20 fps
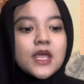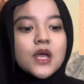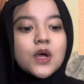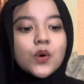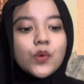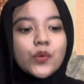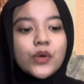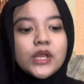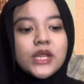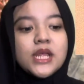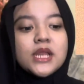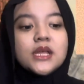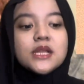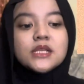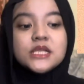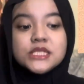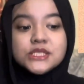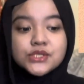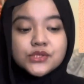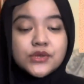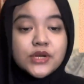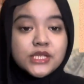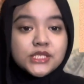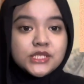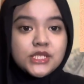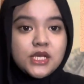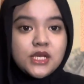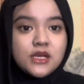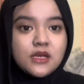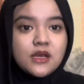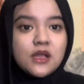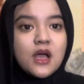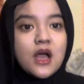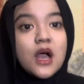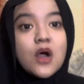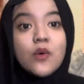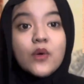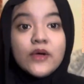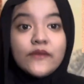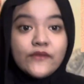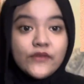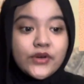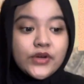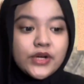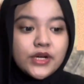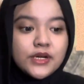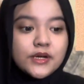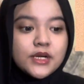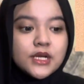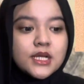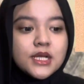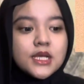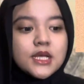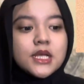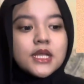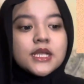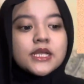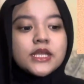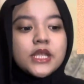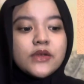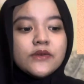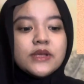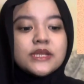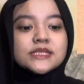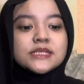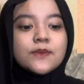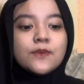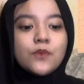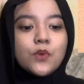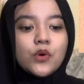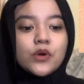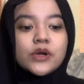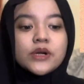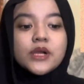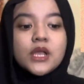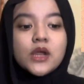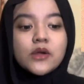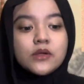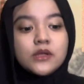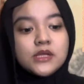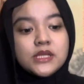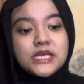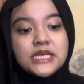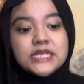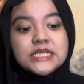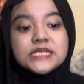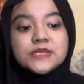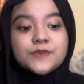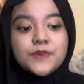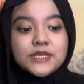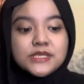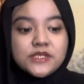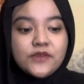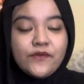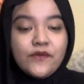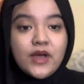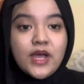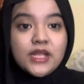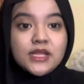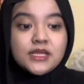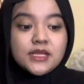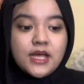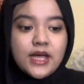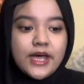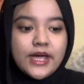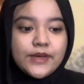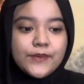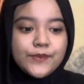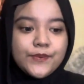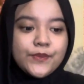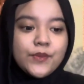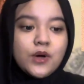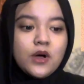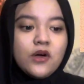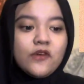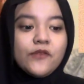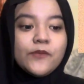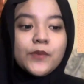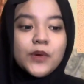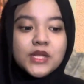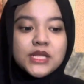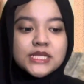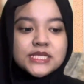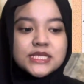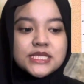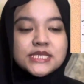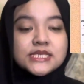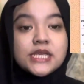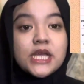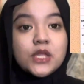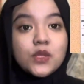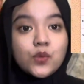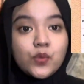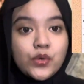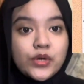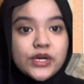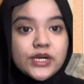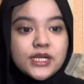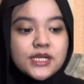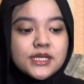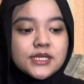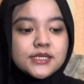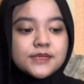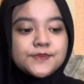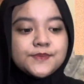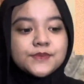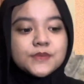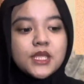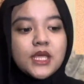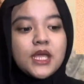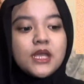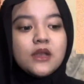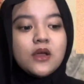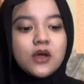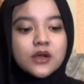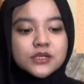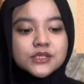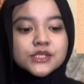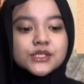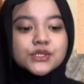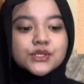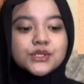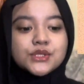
Within an interaction, however, there is a more narrowly specified type of politeness at work. In order to